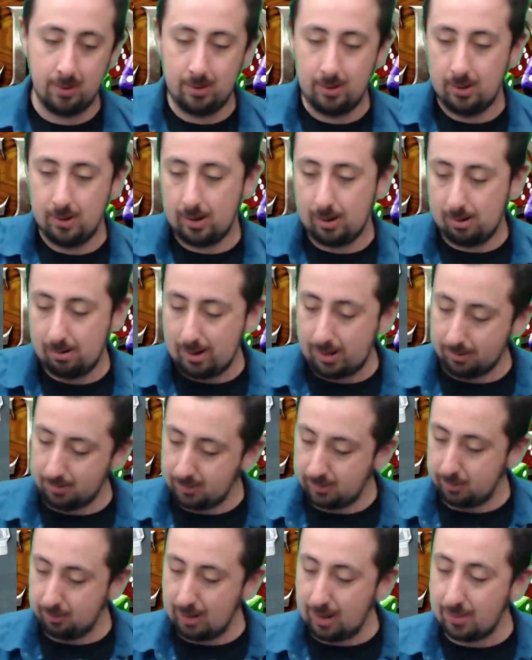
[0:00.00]
Alright,
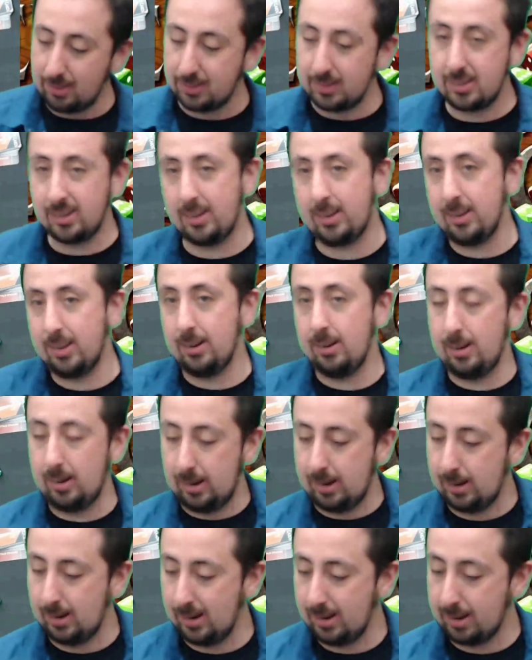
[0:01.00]
so now that the
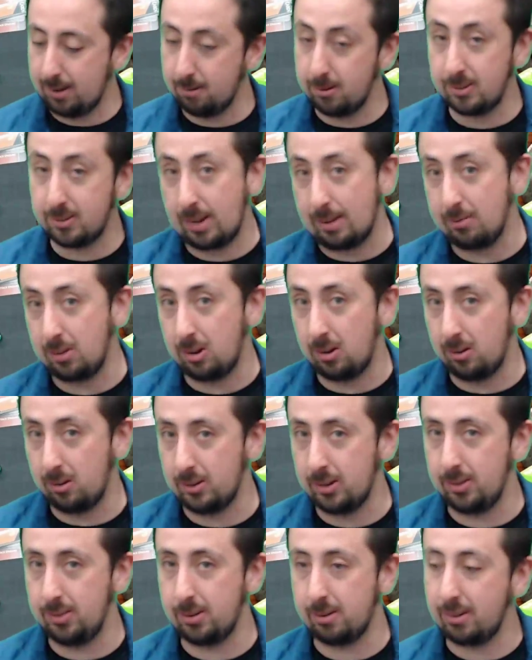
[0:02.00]
heroes have all
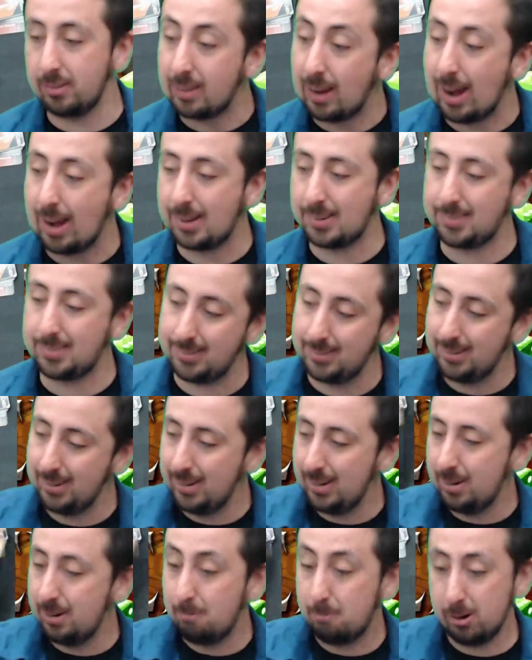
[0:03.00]
done their attacks,
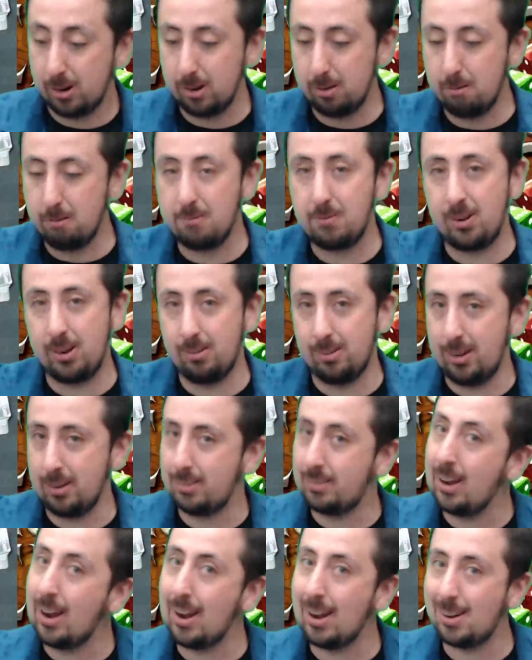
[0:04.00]
we're going to reveal an
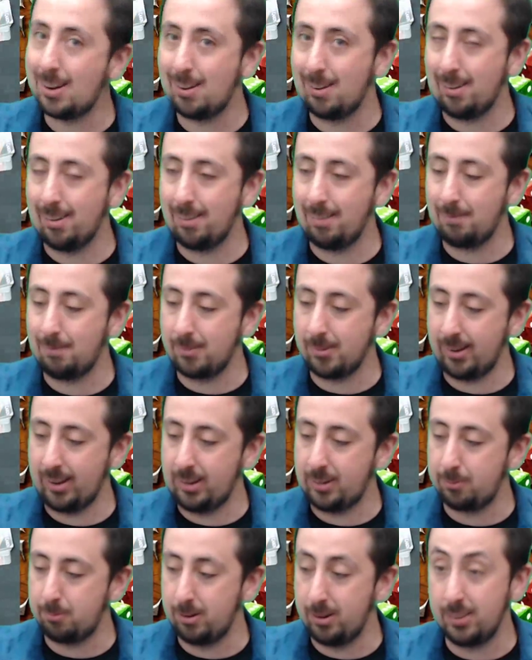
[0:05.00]
attack card for
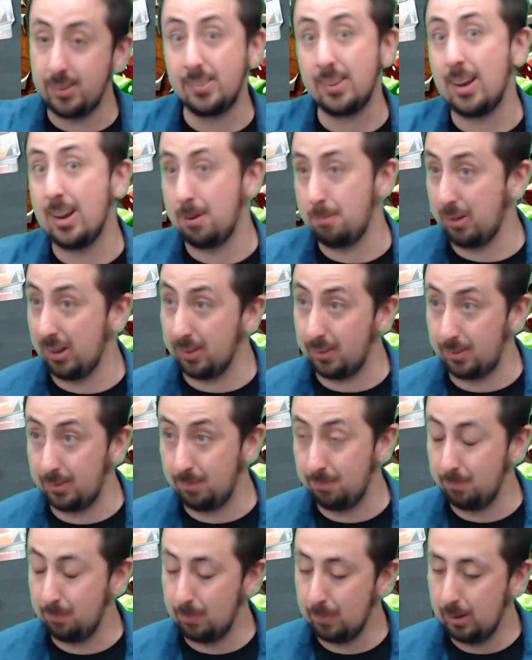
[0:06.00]
each one of these enemies.
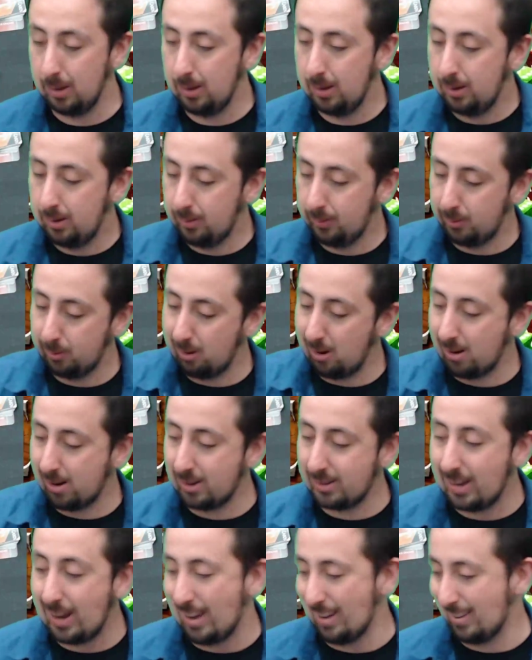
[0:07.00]
So our
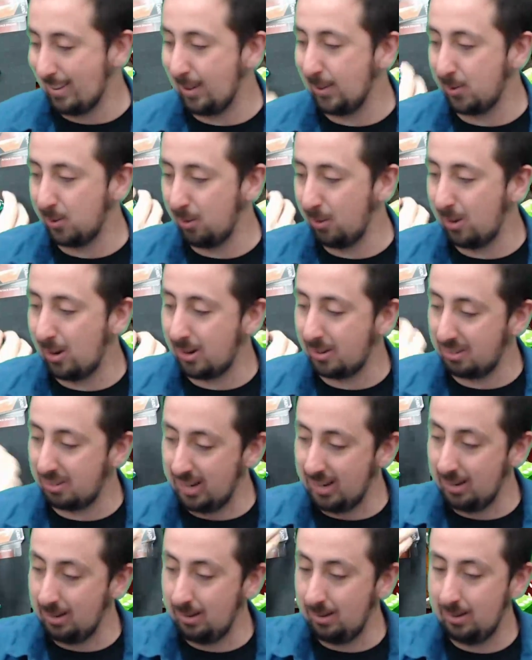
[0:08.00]
attack dice are locked
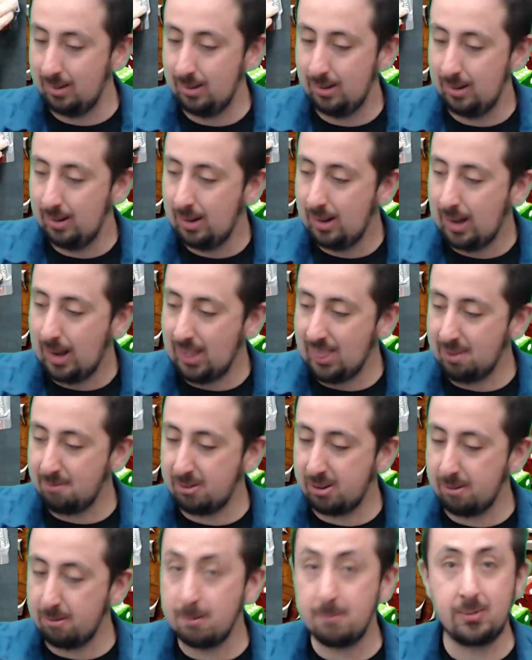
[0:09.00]
in, and then we're
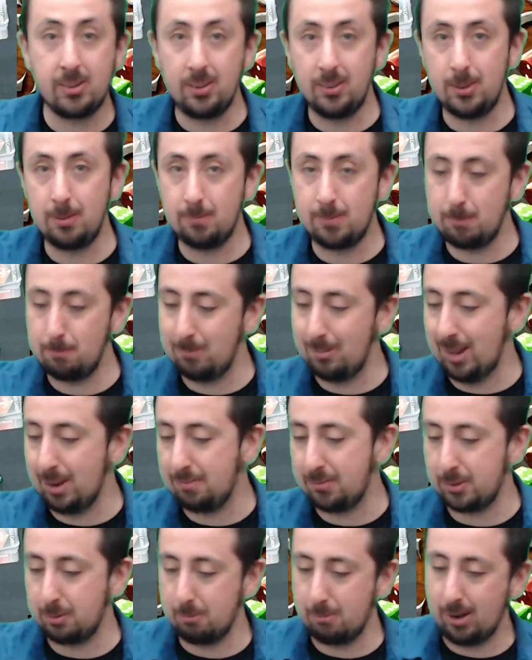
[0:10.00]
going to reveal them from
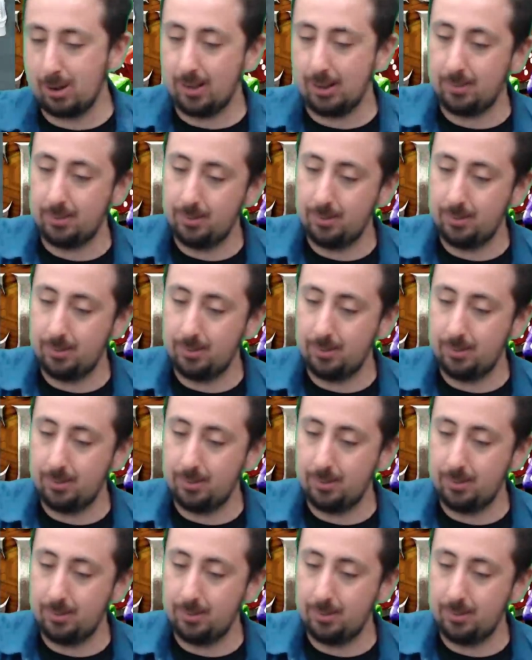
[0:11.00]
left to right.